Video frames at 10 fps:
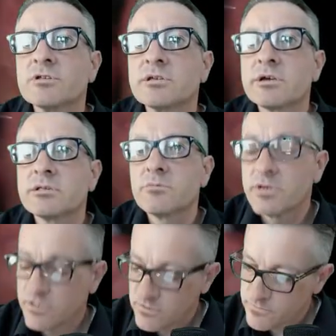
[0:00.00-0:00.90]
For 6,
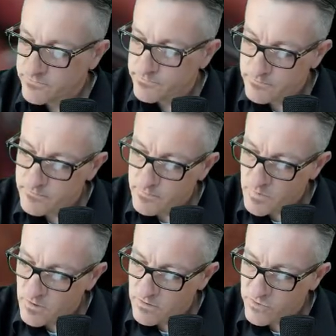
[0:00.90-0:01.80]
we do
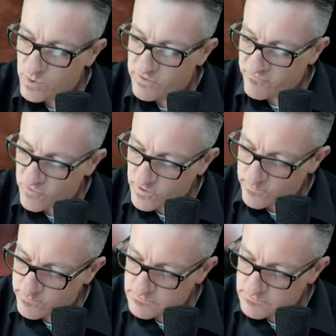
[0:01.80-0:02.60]
3 and 4.